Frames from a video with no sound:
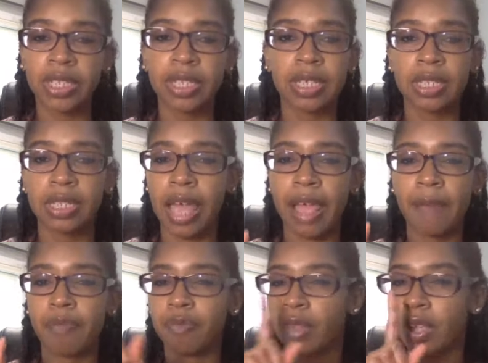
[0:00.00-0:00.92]
reason to
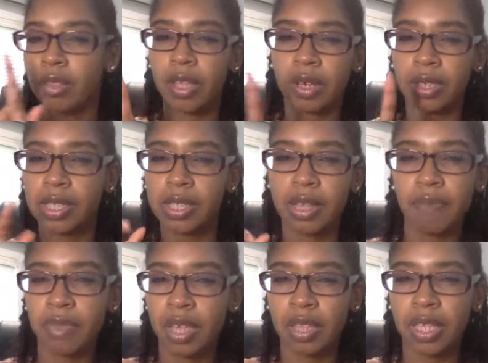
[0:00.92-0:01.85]
say there's
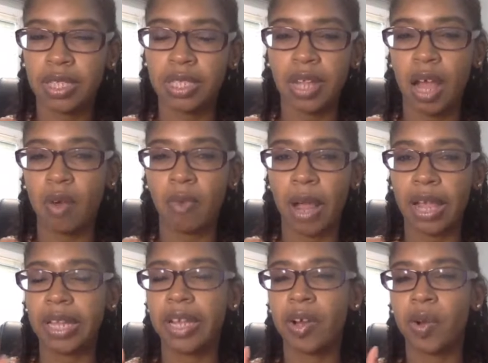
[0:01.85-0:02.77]
something that's not
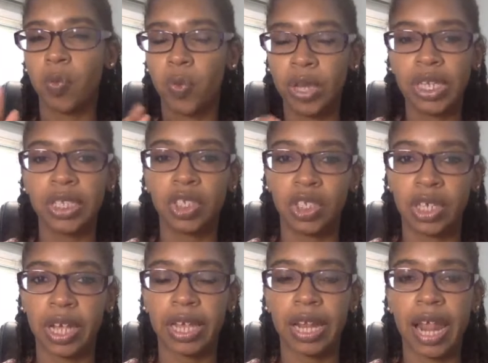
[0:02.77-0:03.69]
right here. We need to
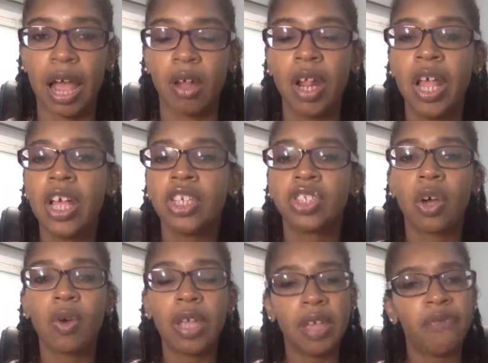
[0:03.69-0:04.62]
check it out.
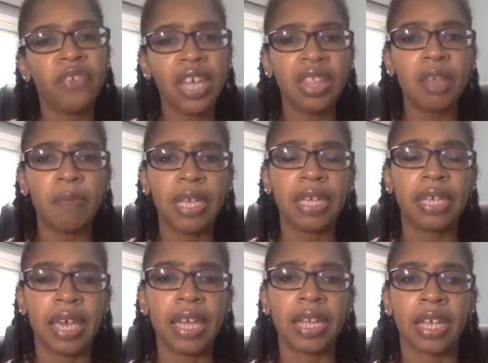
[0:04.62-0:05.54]
So if in the
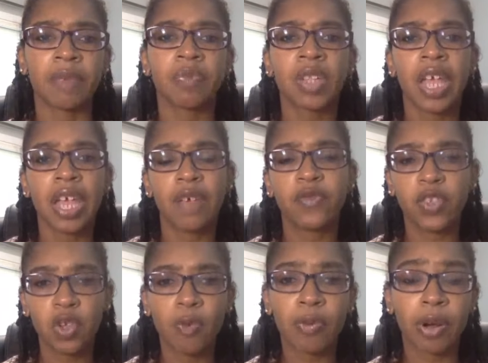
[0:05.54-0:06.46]
beginning, if
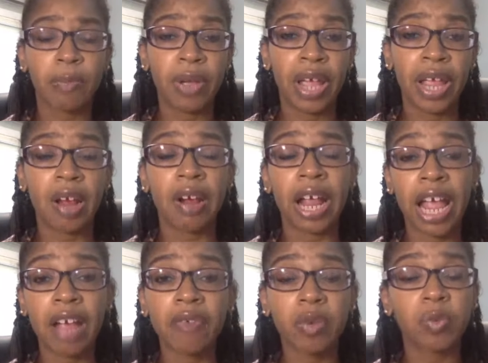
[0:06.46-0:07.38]
you prepare
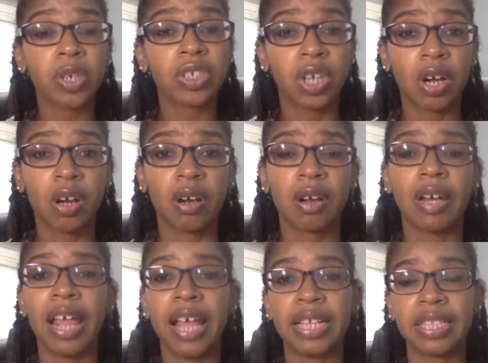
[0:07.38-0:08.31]
every
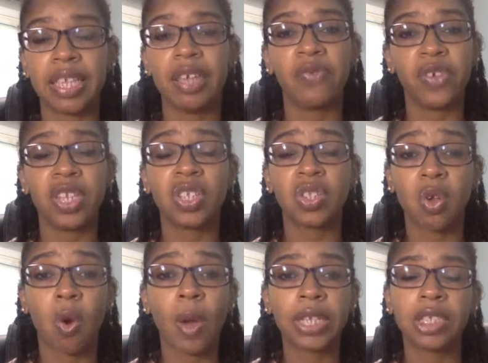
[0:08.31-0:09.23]
return as if it
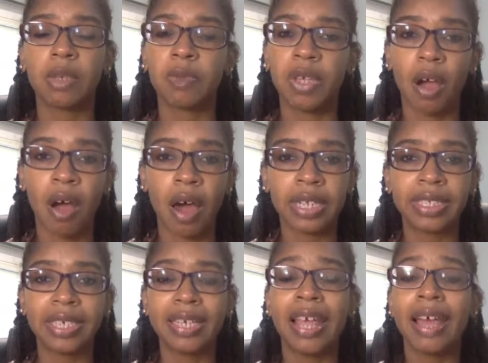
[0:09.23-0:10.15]
is going to be
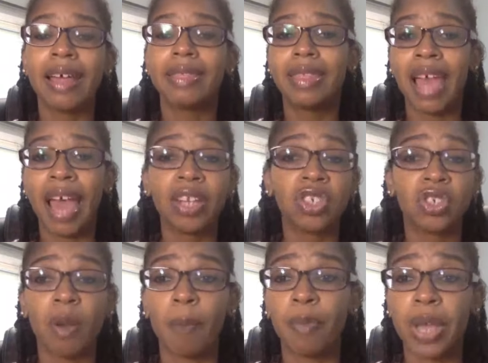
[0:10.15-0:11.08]
audited, that
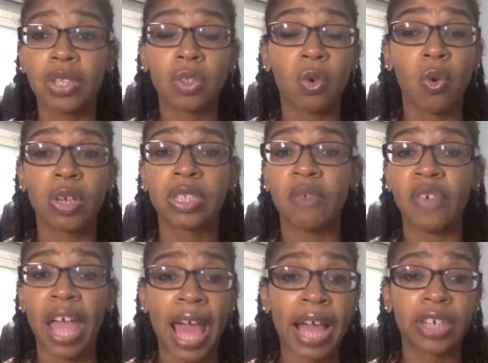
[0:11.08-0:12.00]
is your best course
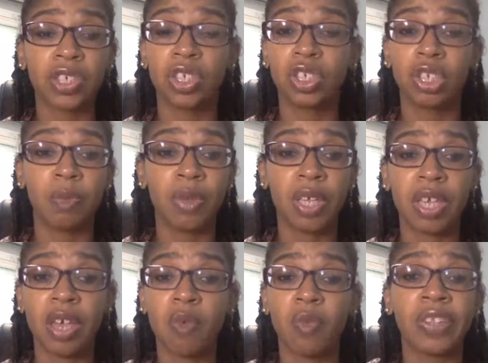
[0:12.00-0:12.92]
of action to
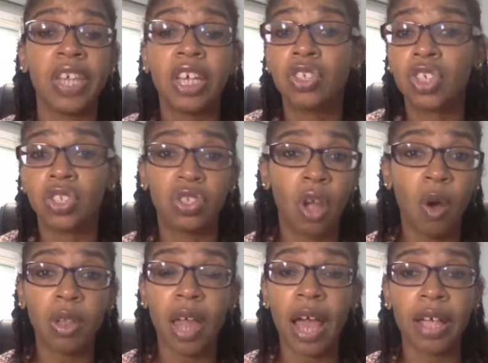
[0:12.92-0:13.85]
begin with. Just
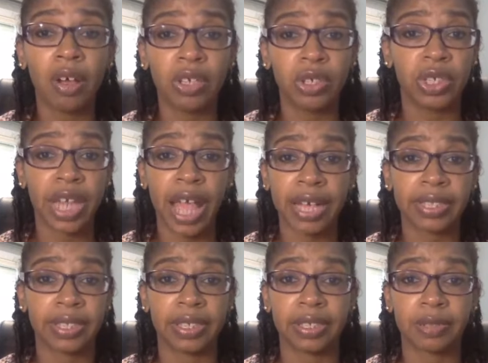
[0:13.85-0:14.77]
don't lie on your
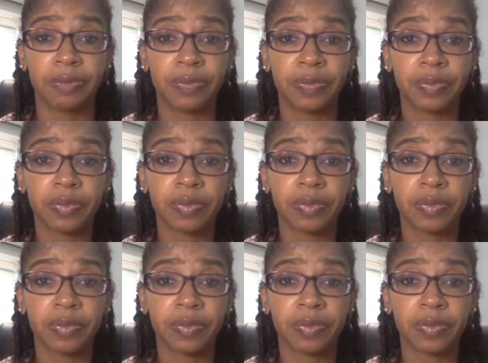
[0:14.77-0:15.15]
taxes,